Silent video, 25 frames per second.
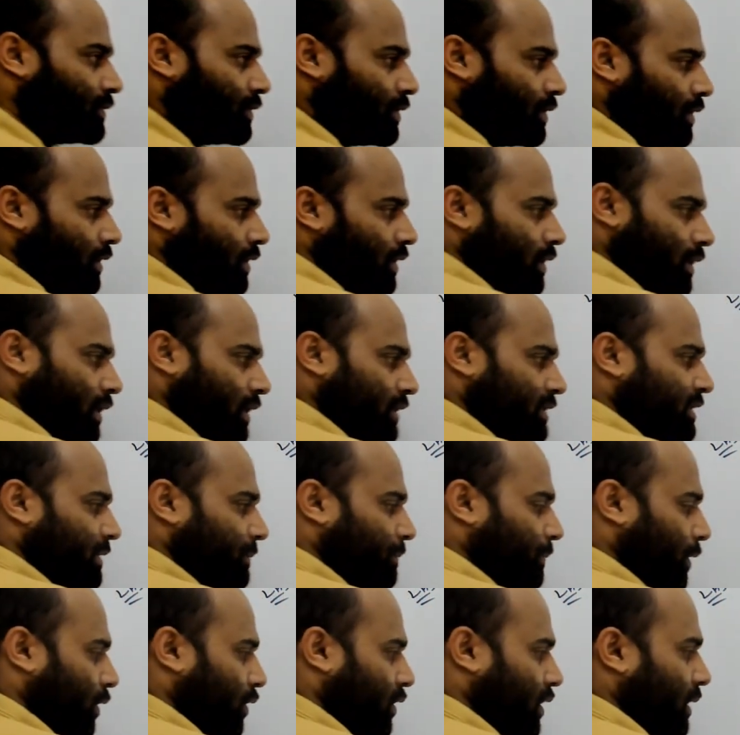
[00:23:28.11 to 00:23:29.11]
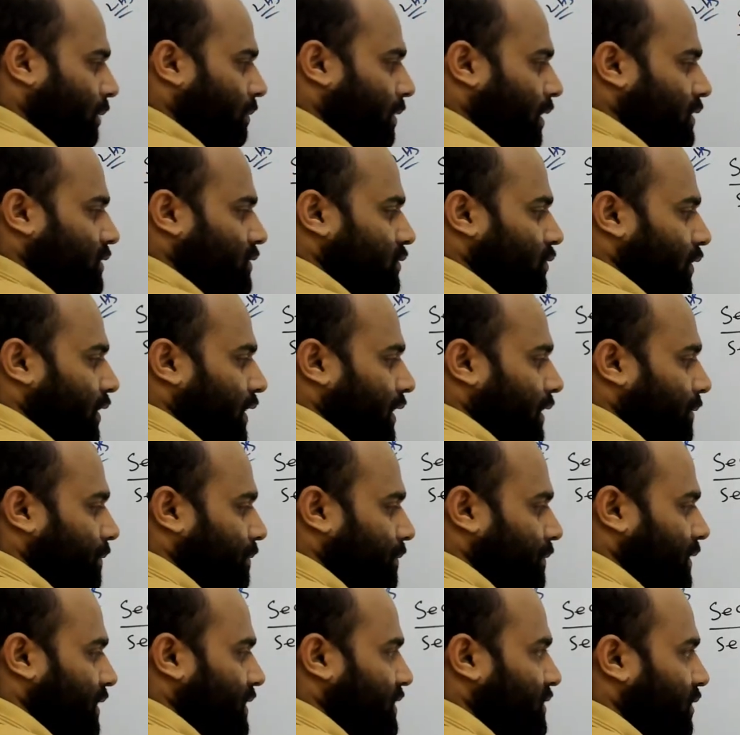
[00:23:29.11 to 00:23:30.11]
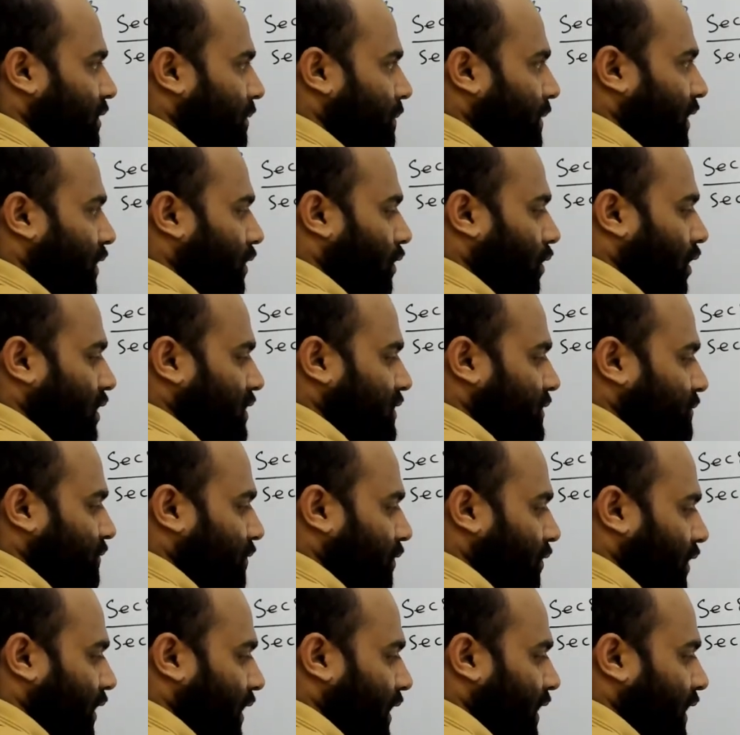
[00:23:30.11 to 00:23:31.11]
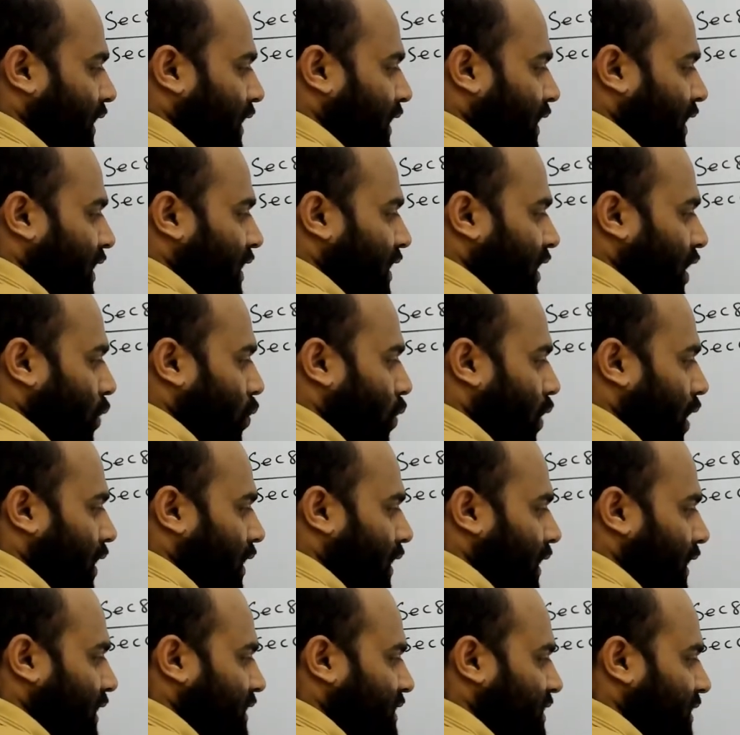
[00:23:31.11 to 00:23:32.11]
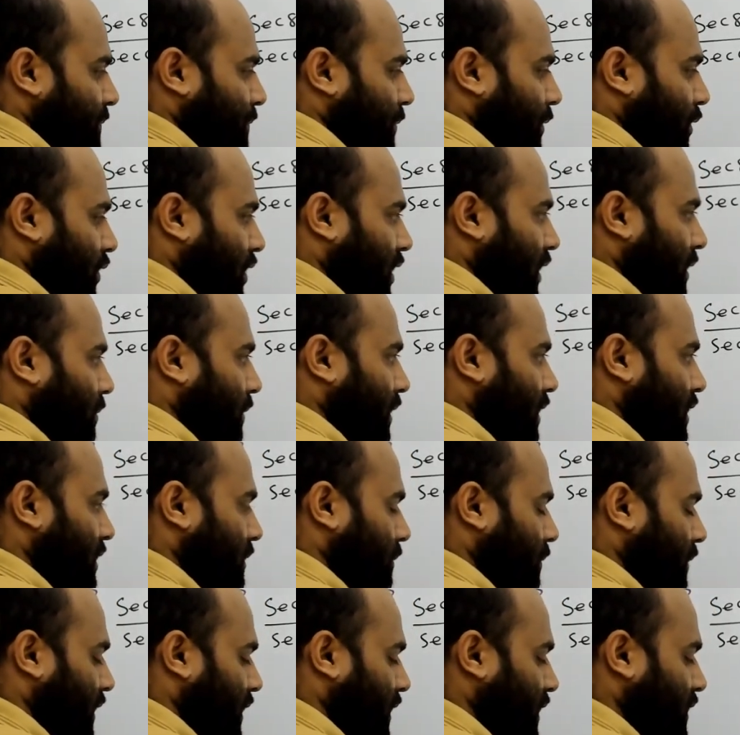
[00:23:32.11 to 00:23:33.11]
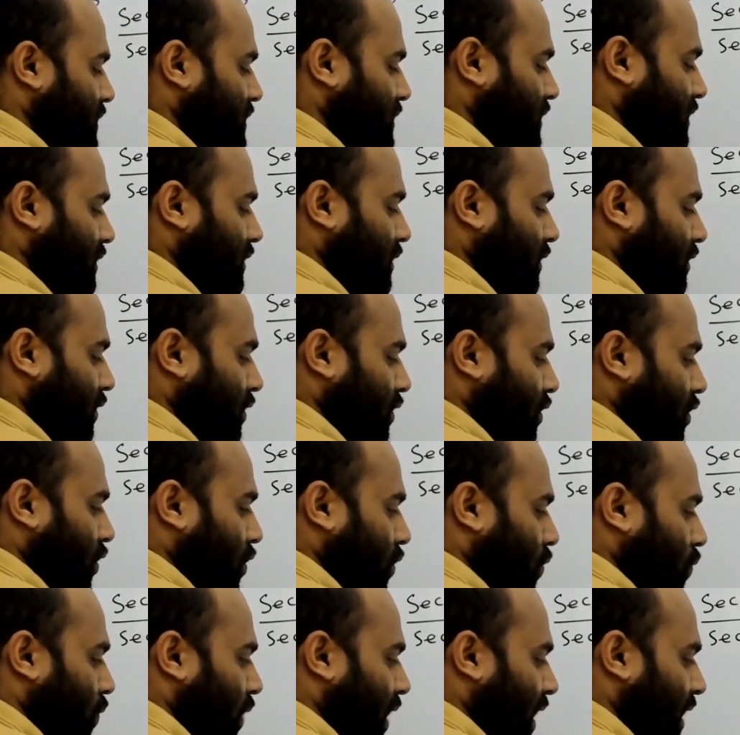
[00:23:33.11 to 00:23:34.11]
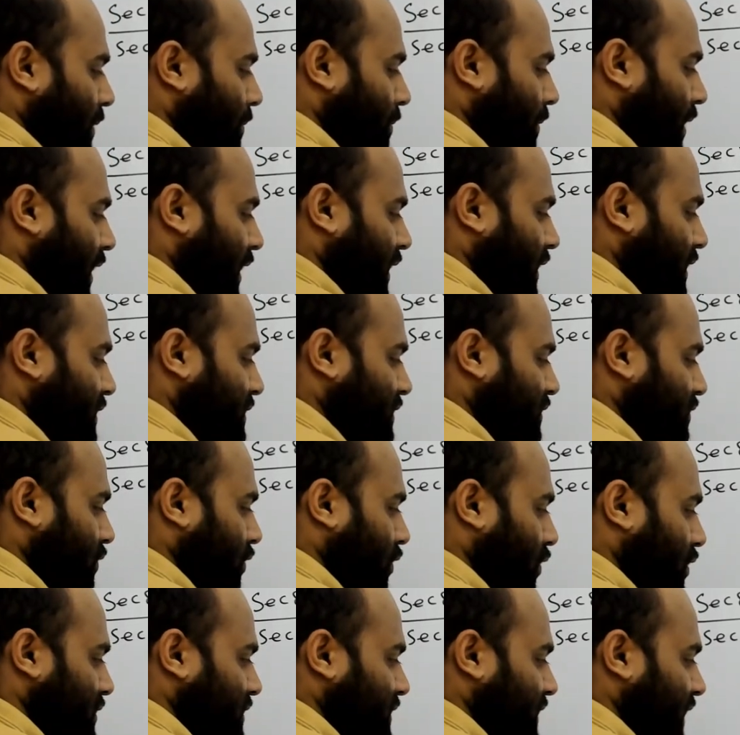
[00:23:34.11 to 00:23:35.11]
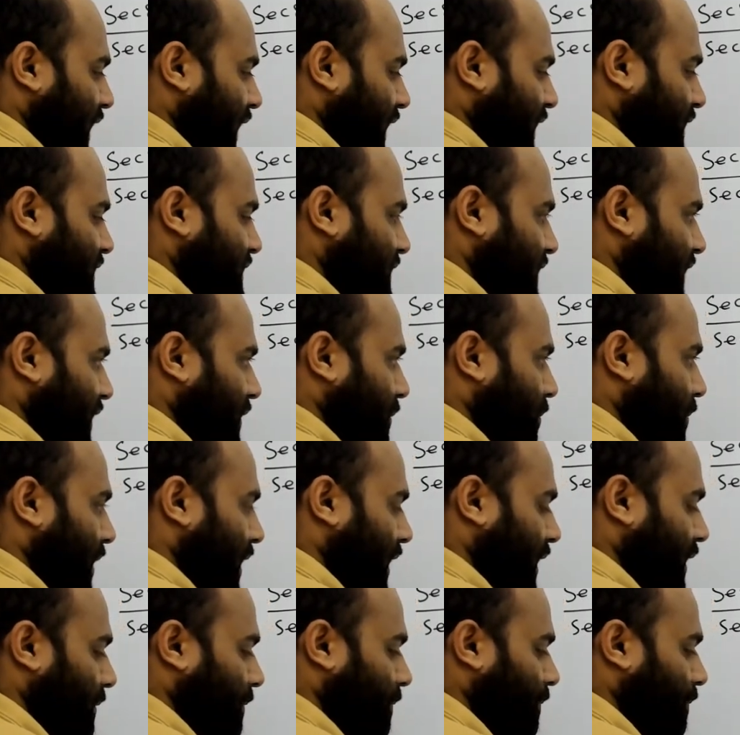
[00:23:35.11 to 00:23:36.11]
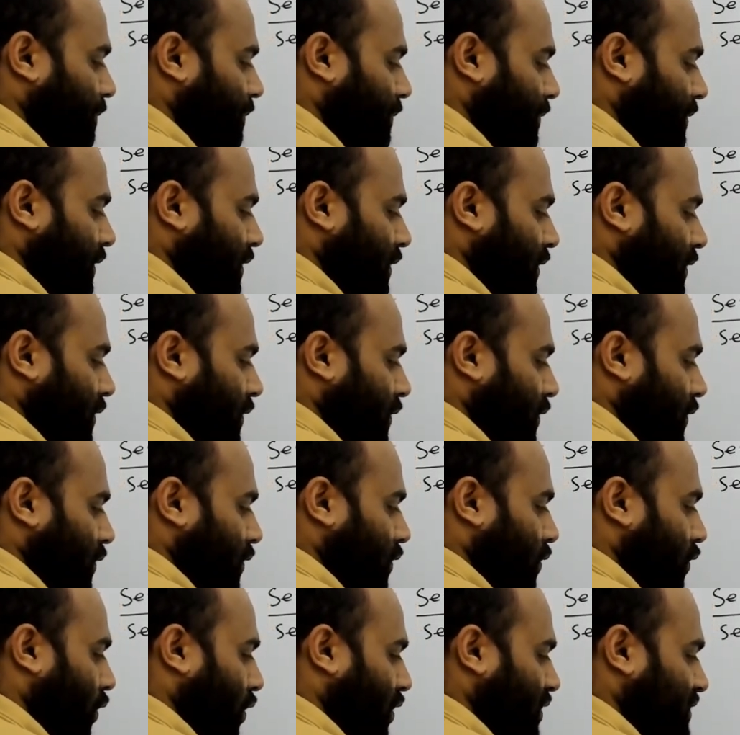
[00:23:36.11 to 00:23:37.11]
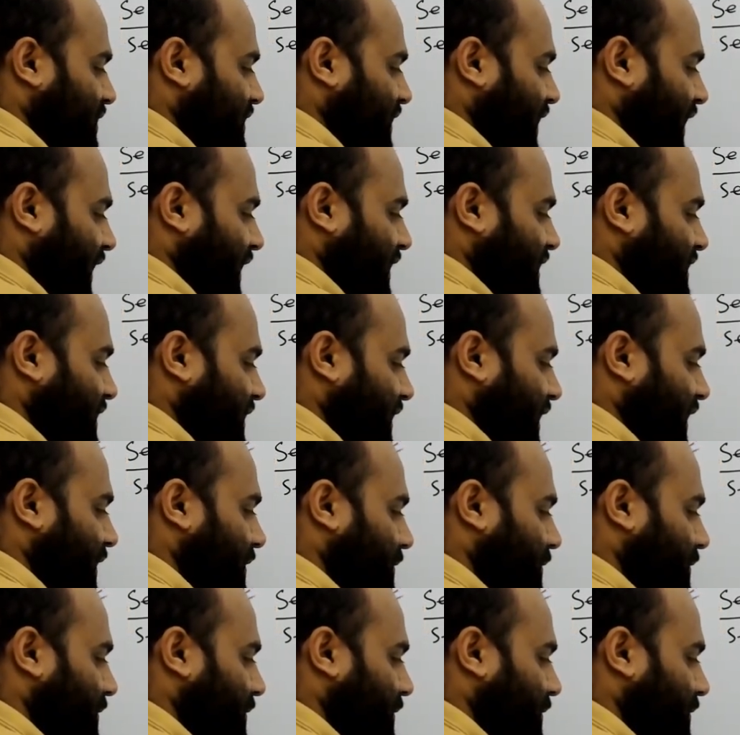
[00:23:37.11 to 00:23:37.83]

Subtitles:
reciprocal, this will be cos 4a. Now what? Reciprocal multiplication. 1 minus cos 8a by cos 8a